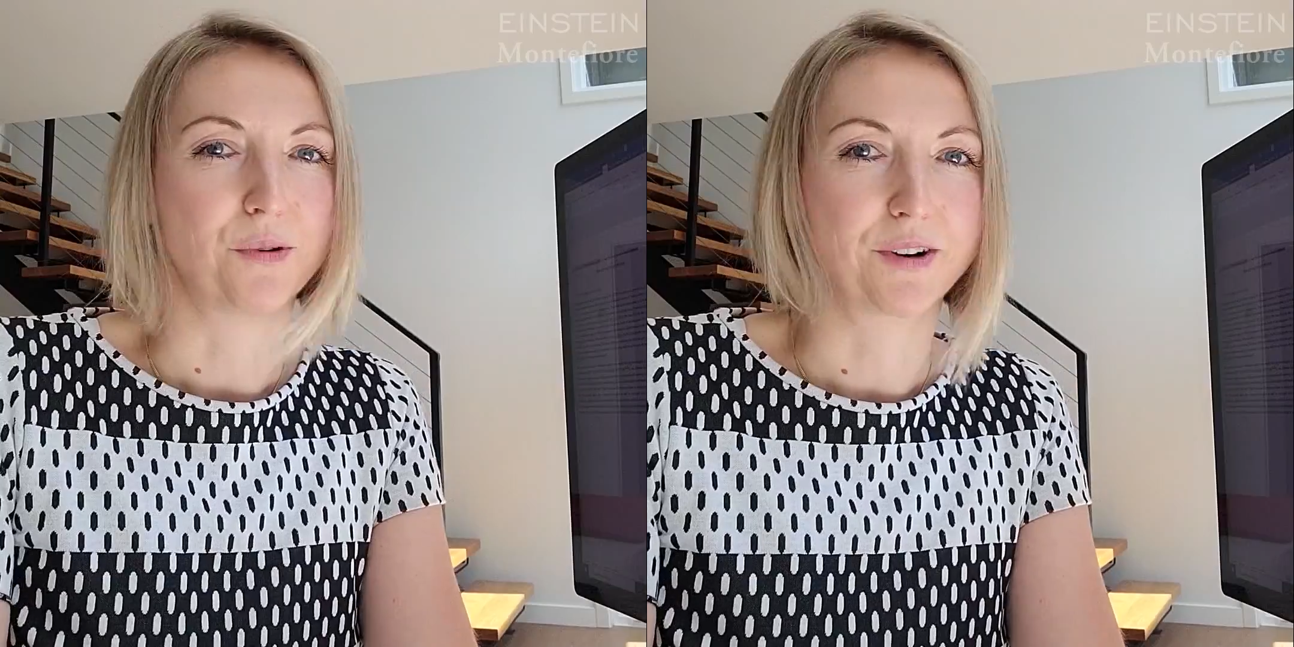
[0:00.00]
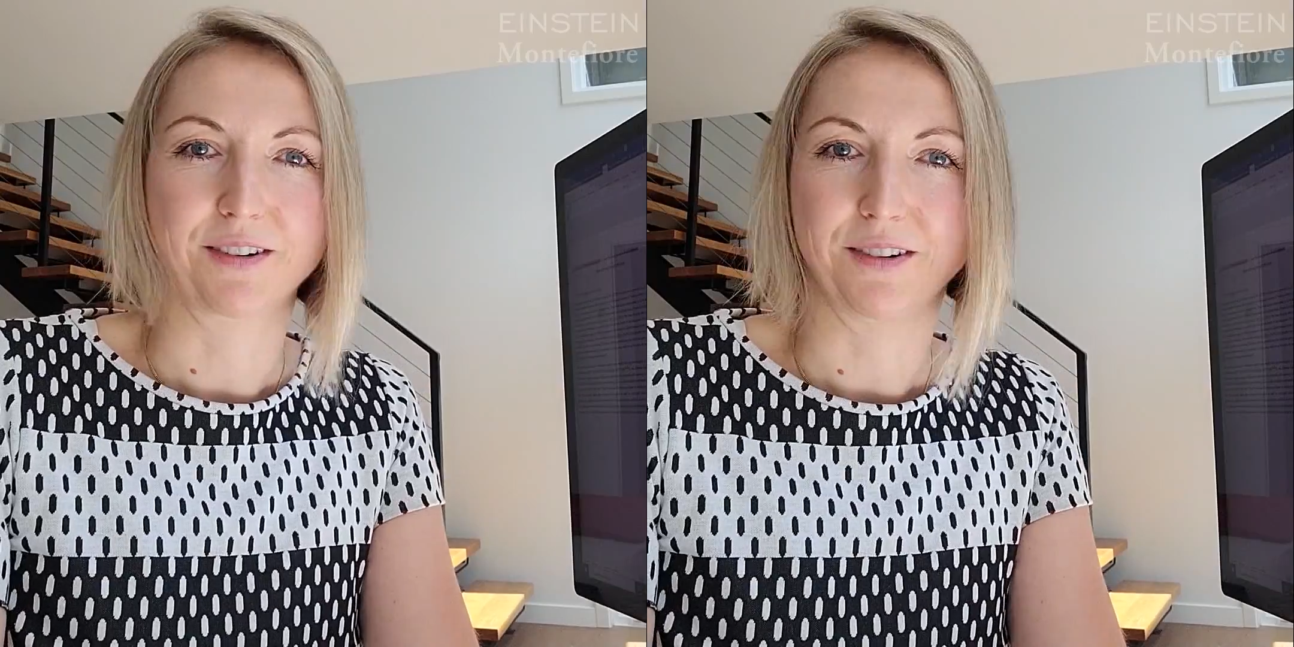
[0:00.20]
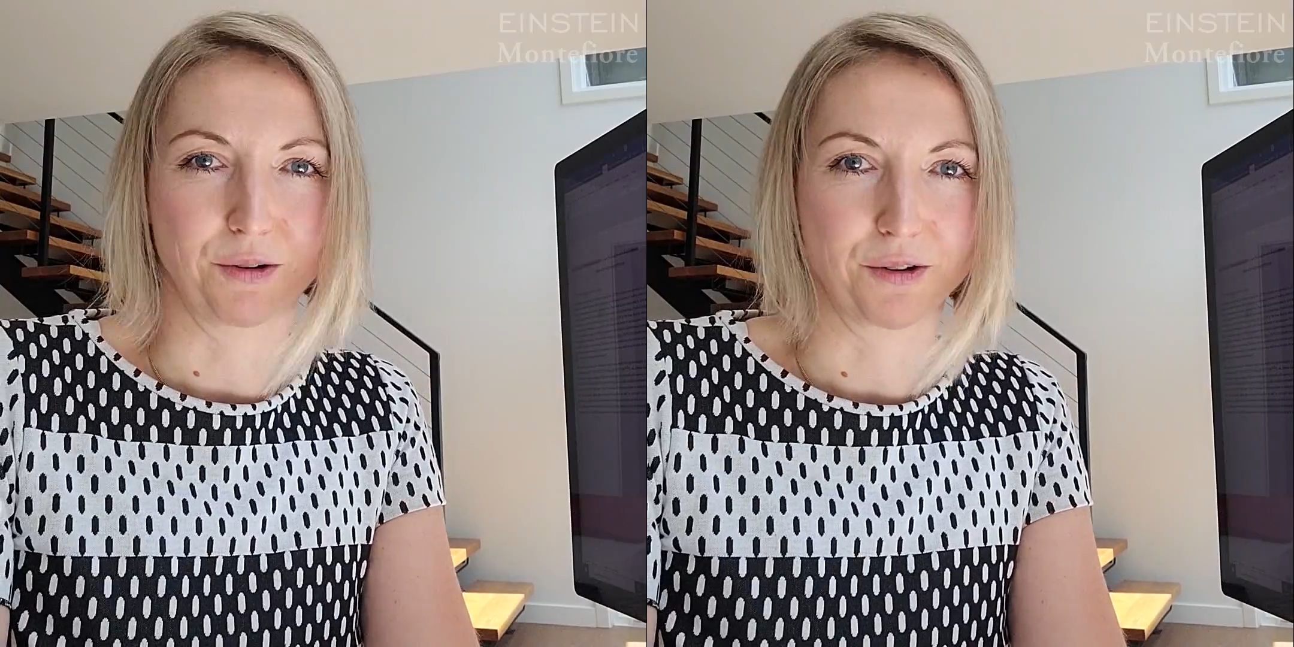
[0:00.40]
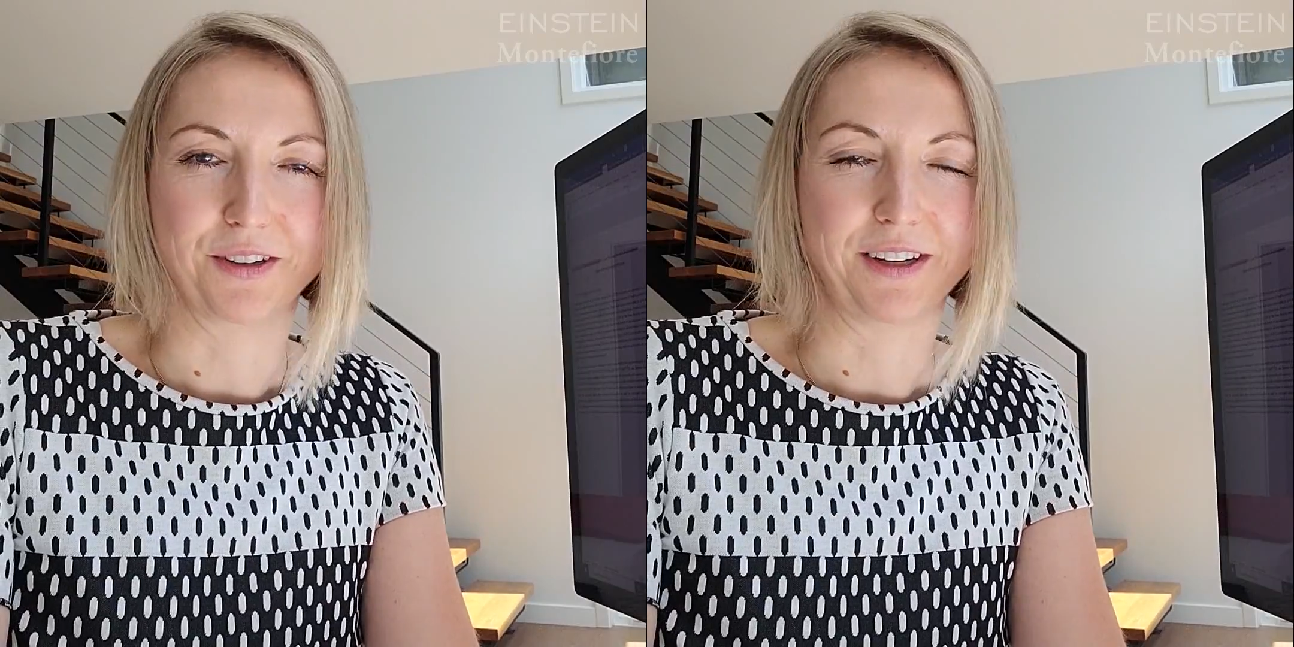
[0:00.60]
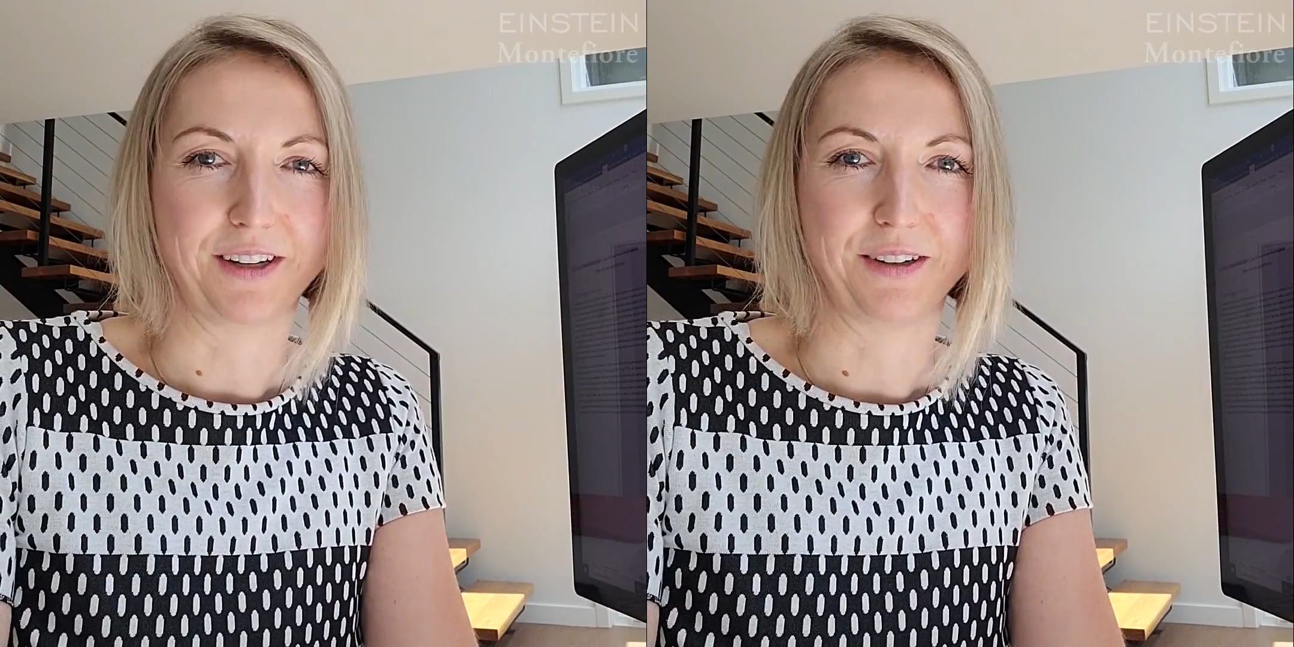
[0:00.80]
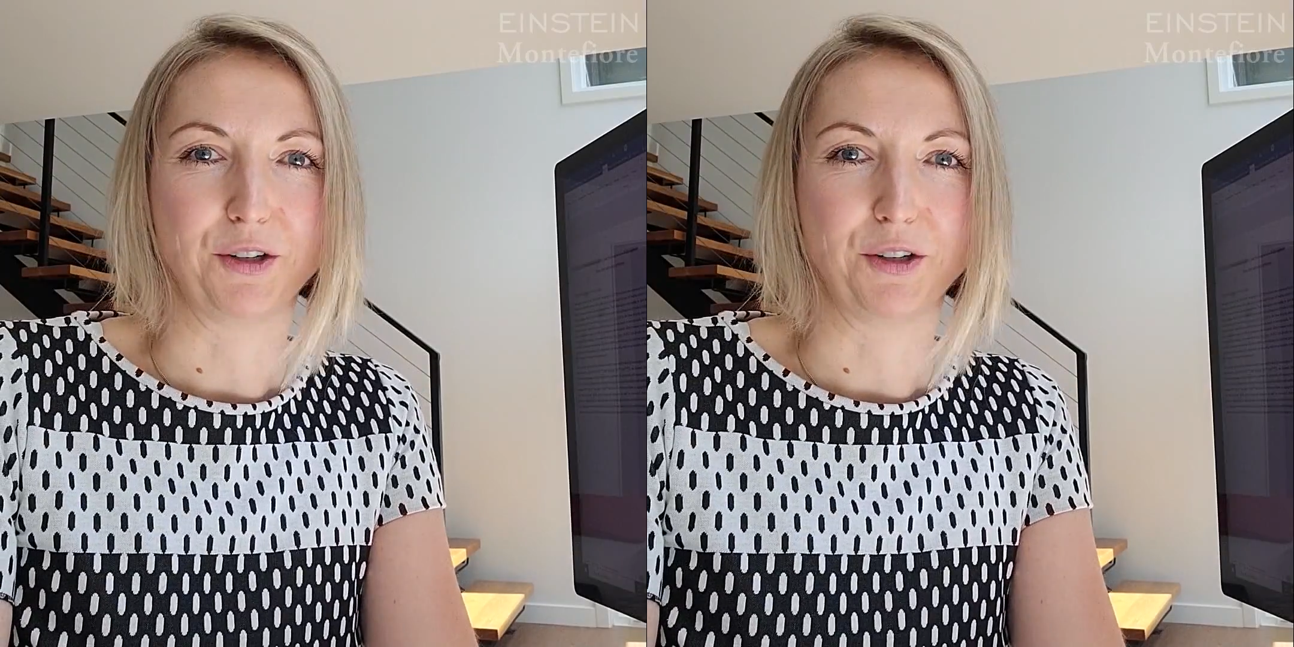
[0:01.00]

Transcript: for learning